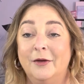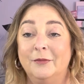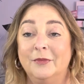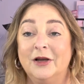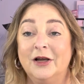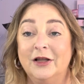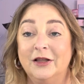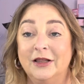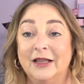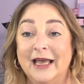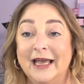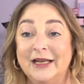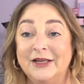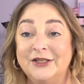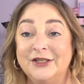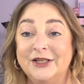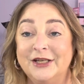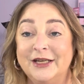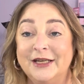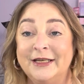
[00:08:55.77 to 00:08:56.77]

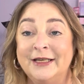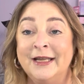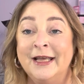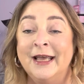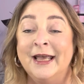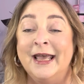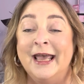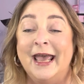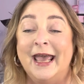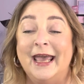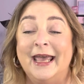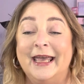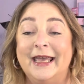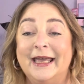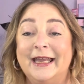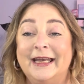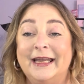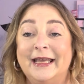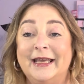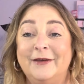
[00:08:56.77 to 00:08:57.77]
collection?
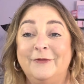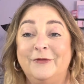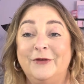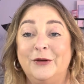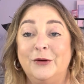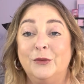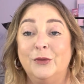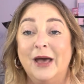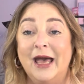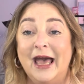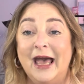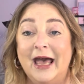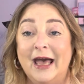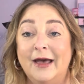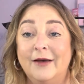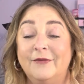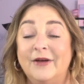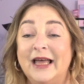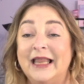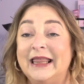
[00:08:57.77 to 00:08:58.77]
And if you
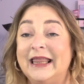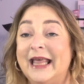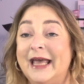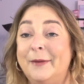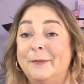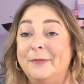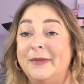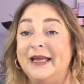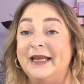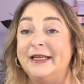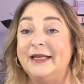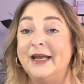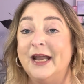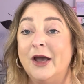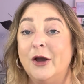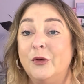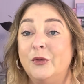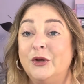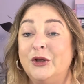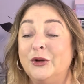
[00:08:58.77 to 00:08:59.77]
have, let me
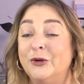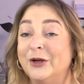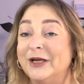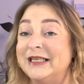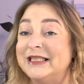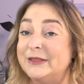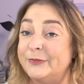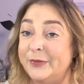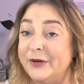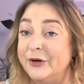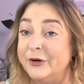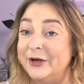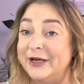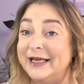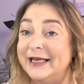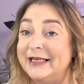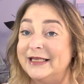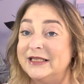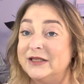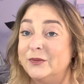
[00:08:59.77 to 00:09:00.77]
know your
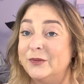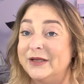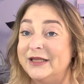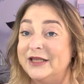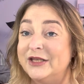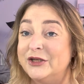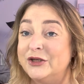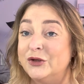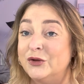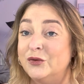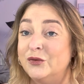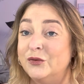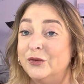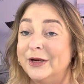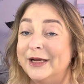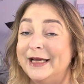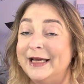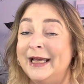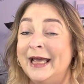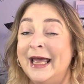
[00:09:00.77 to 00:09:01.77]
experience with the
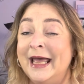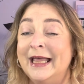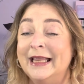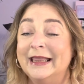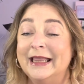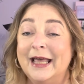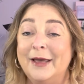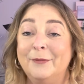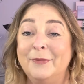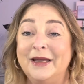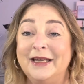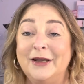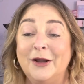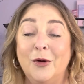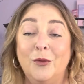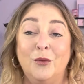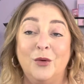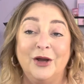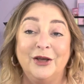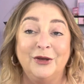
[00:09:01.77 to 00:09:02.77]
jewelry. Let me
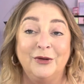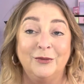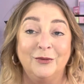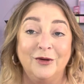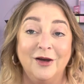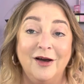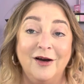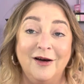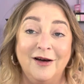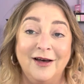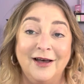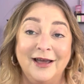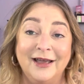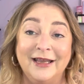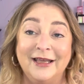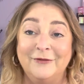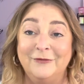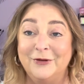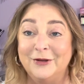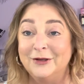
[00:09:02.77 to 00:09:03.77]
know what you
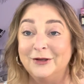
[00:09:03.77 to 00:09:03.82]
got, if you